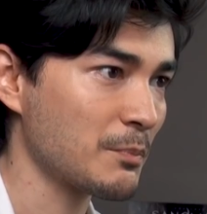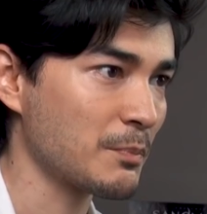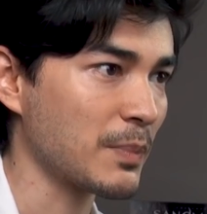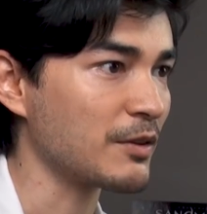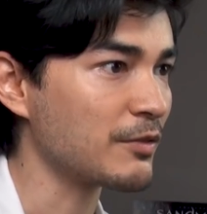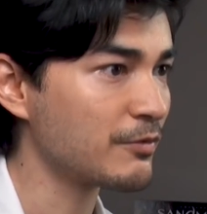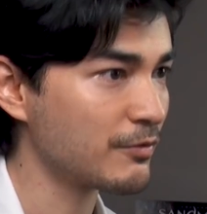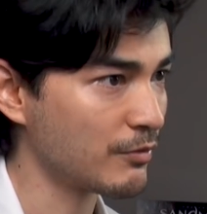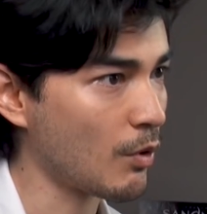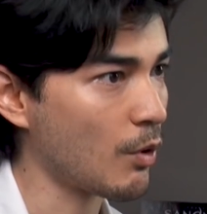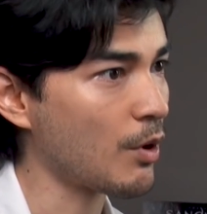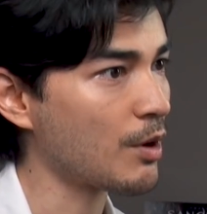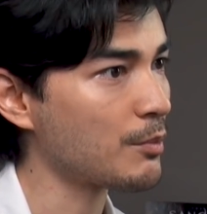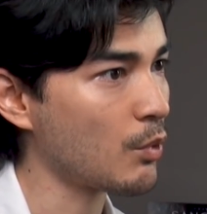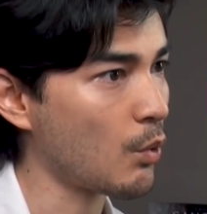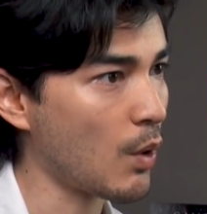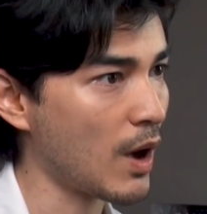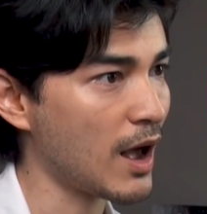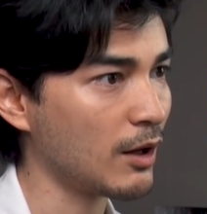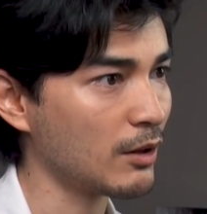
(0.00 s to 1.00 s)
perform
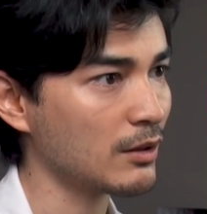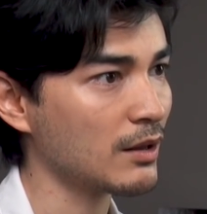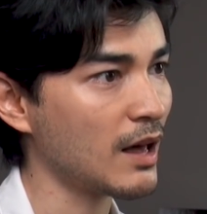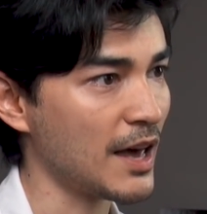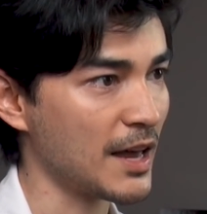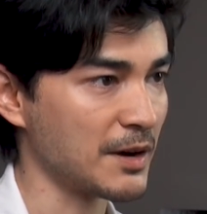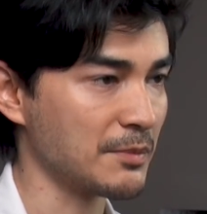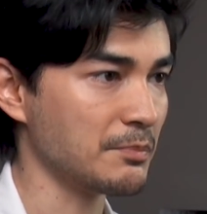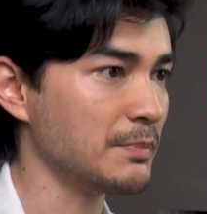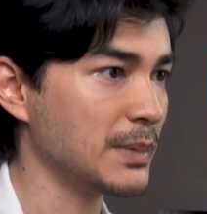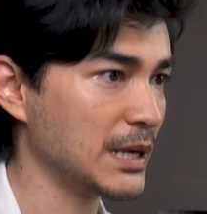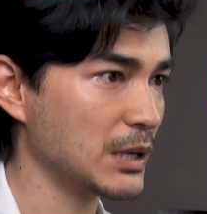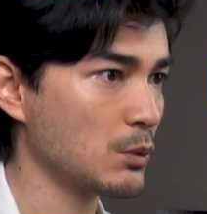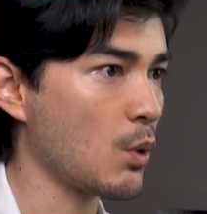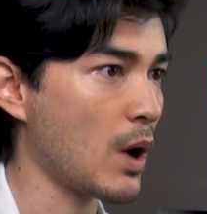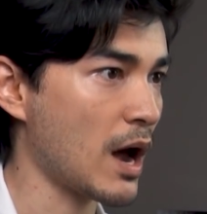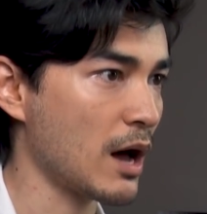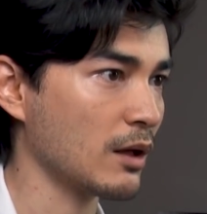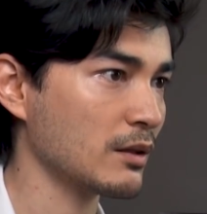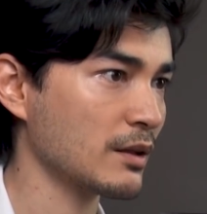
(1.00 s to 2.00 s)
well and be
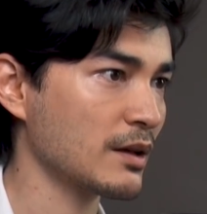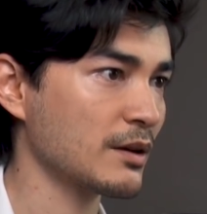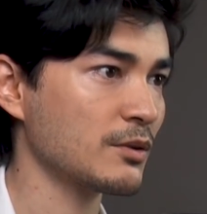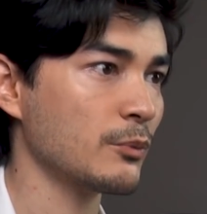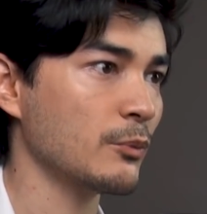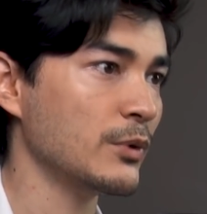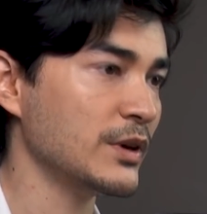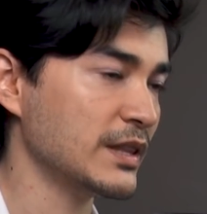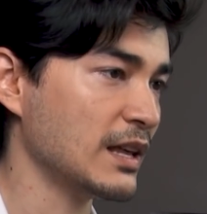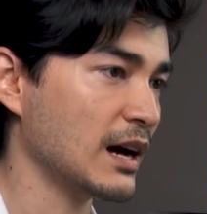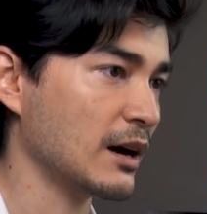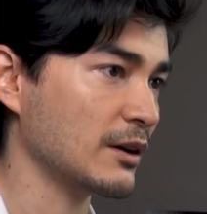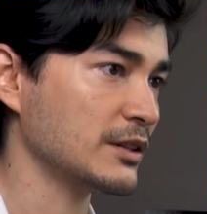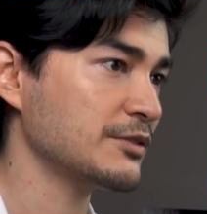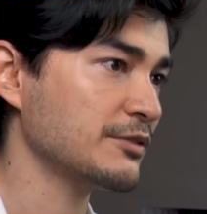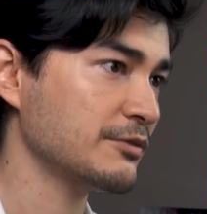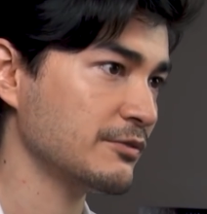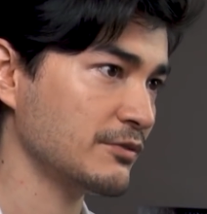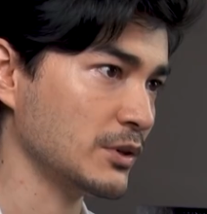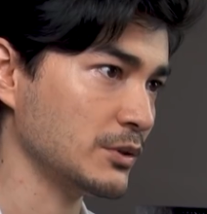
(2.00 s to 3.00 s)
well without
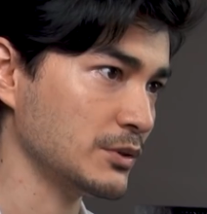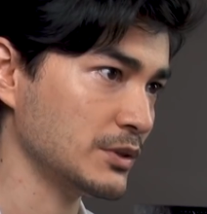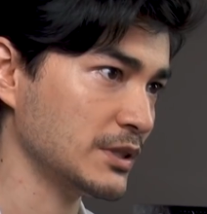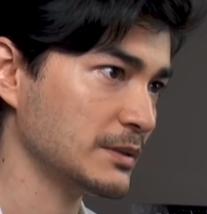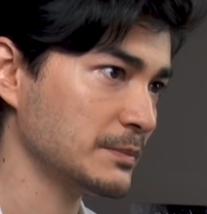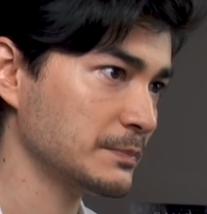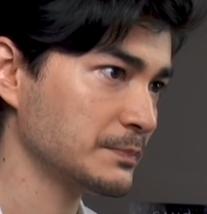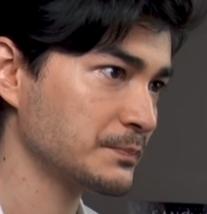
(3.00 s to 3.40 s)
food.